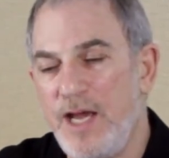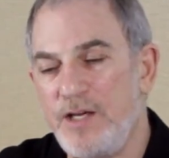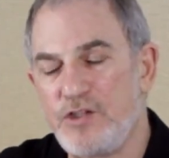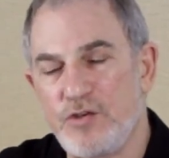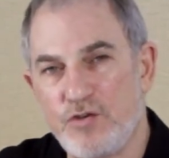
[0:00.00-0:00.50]
A
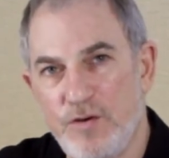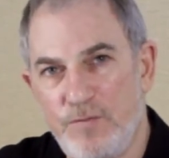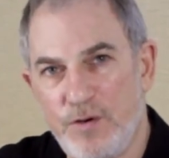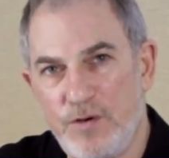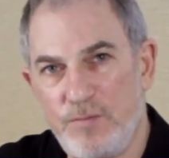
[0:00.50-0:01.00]

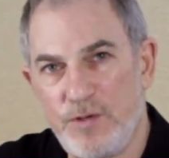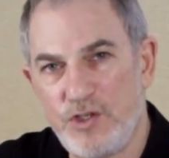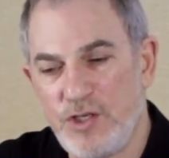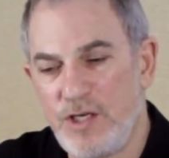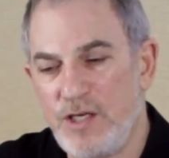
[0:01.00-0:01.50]
centrifugal
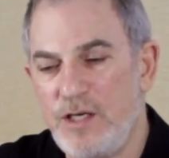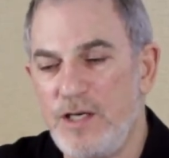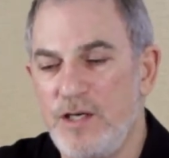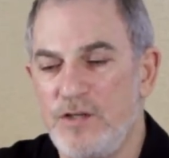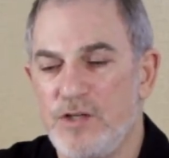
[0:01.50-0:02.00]
machine
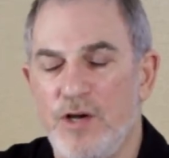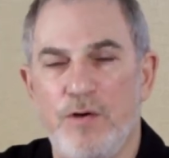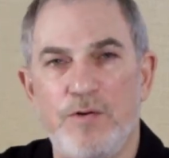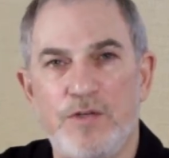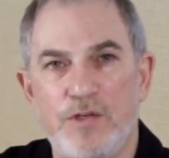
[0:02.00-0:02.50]
is
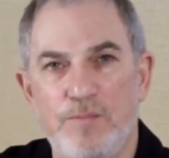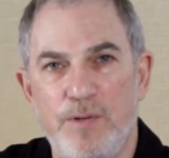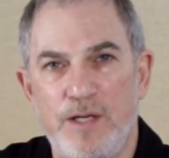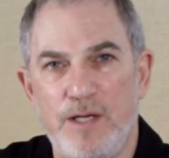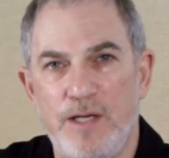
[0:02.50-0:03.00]
going to
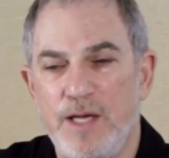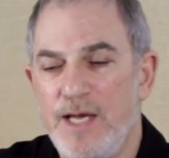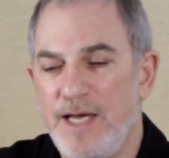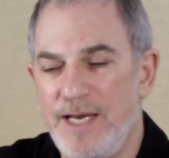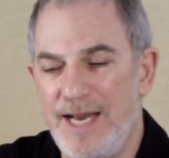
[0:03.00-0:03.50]
be,
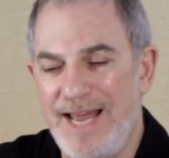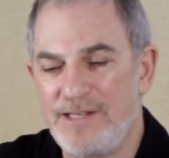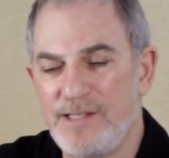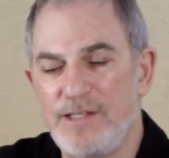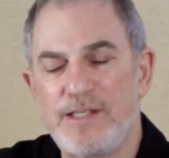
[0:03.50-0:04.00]
in
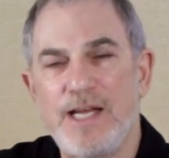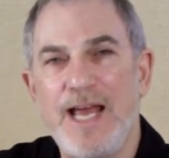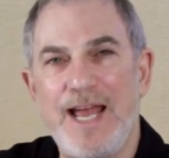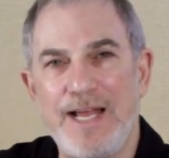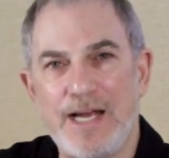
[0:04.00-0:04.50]
essence,
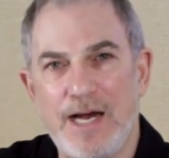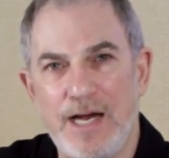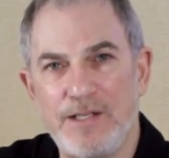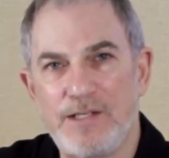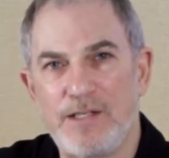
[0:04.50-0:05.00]
a
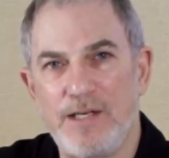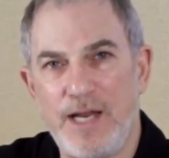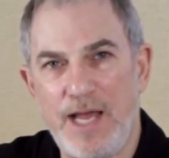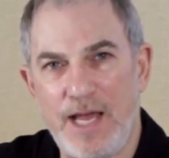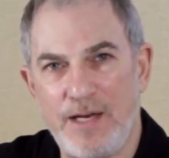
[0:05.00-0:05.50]
constant
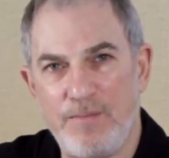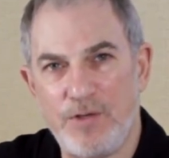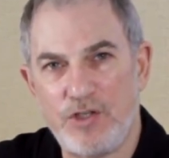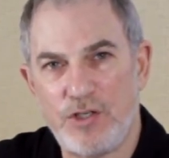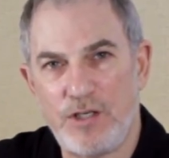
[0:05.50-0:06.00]
head
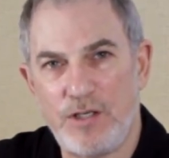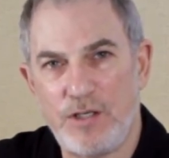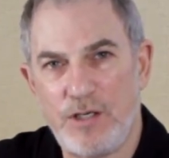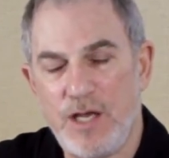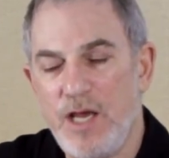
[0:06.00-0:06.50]

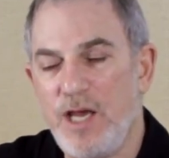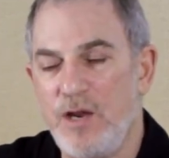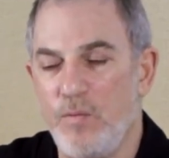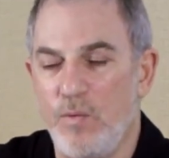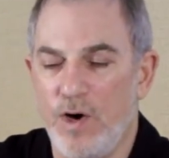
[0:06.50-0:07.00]
machine.
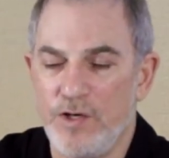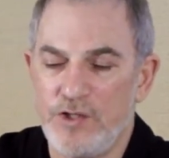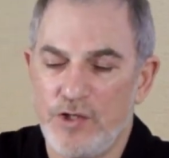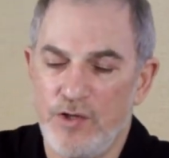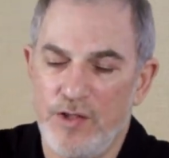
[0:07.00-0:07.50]
It
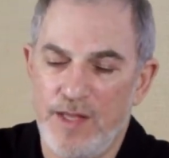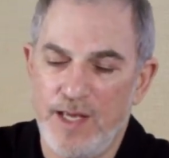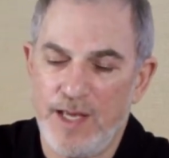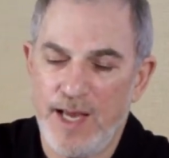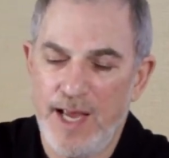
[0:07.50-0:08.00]
wants the